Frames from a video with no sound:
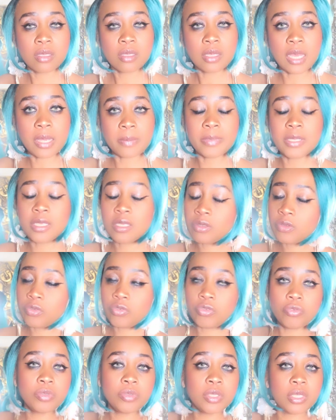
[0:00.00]
I mean,
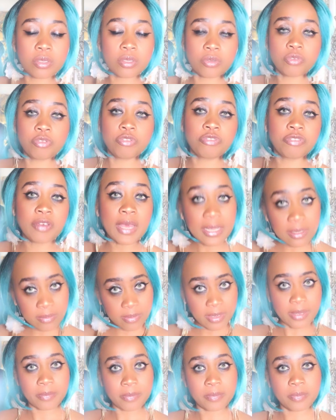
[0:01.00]
you need to
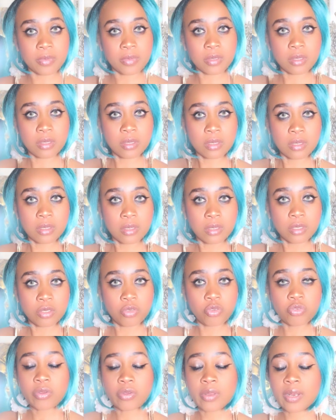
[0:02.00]
thank them.
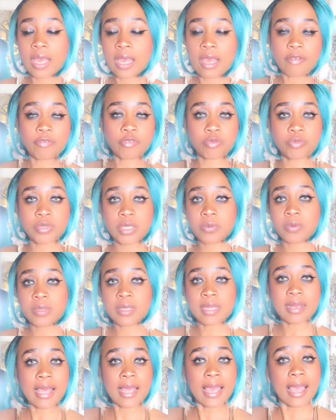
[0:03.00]
You don't have to deal
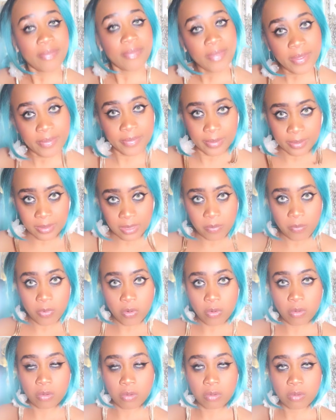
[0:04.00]
with that headache
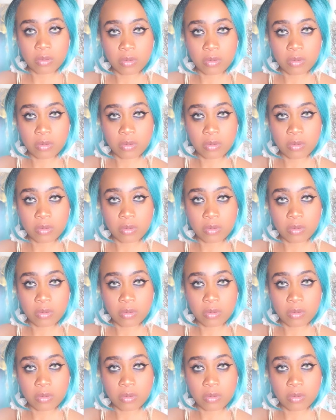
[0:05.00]
anymore.